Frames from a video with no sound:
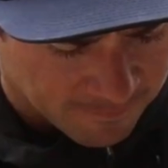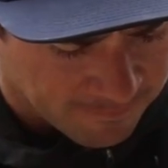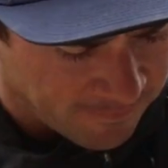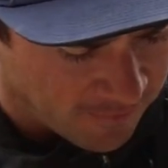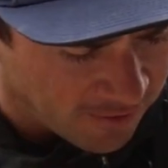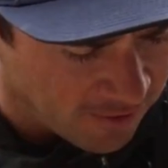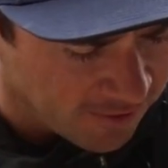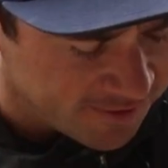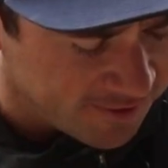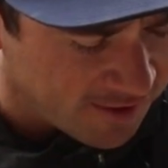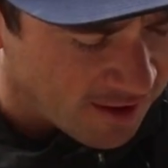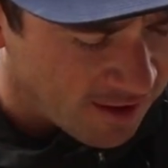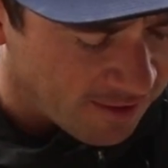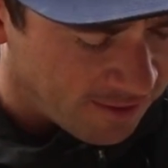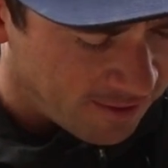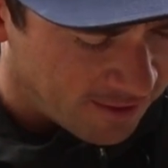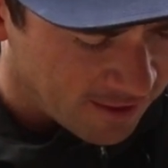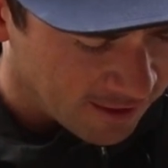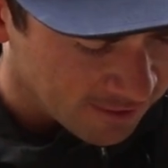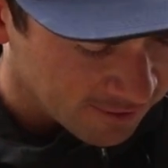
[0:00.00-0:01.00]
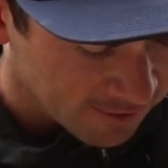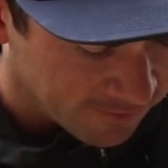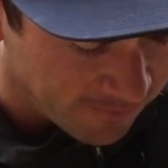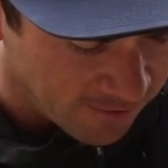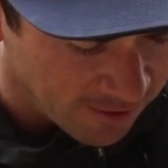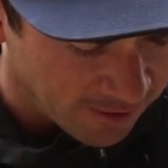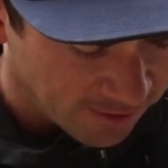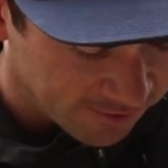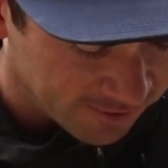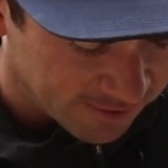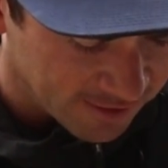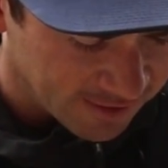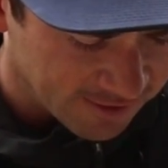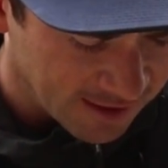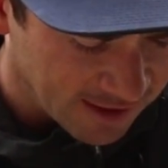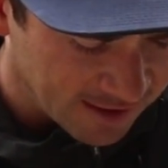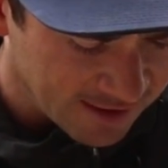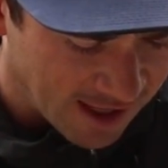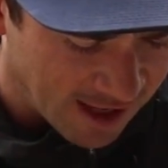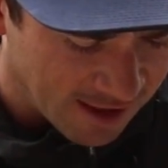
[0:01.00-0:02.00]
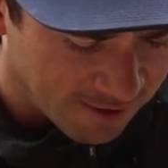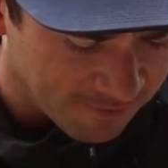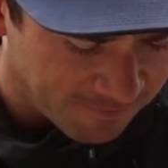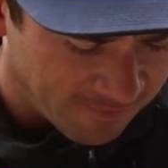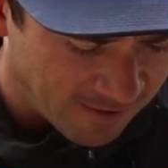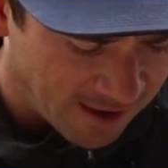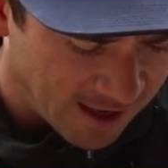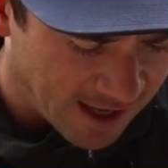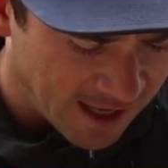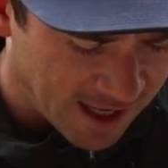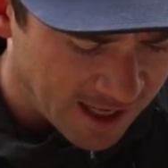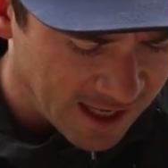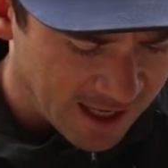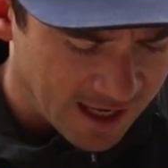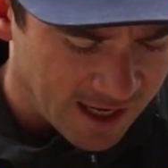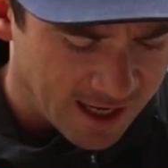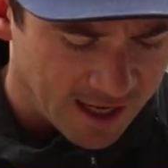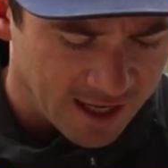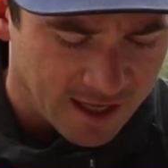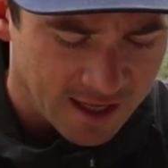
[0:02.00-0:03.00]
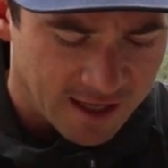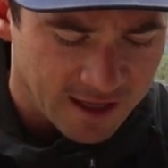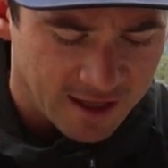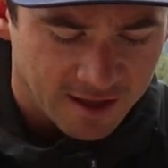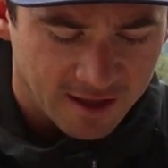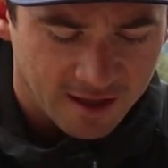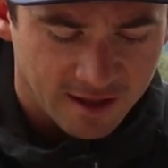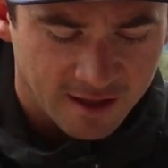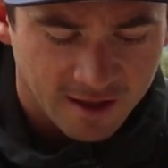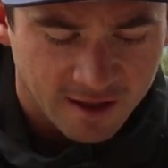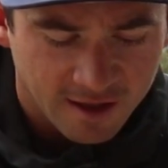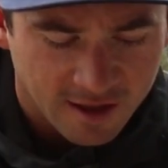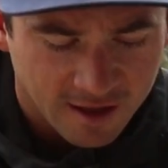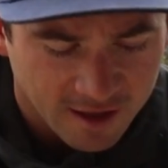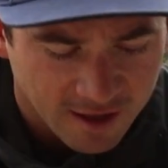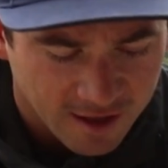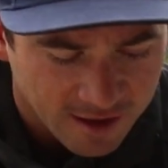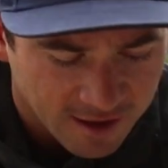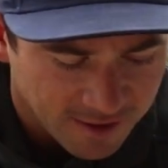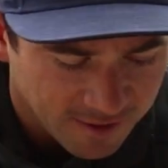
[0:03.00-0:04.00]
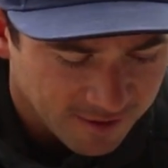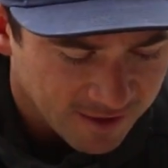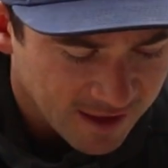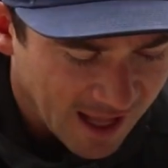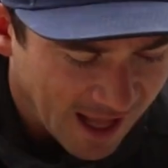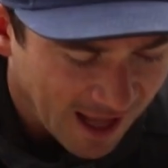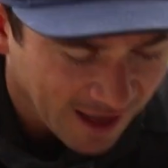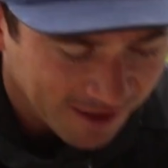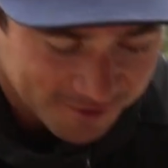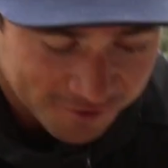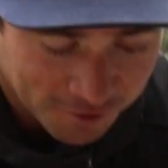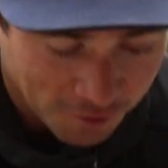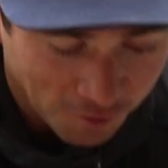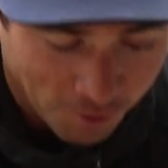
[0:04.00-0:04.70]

first things first is identify the extra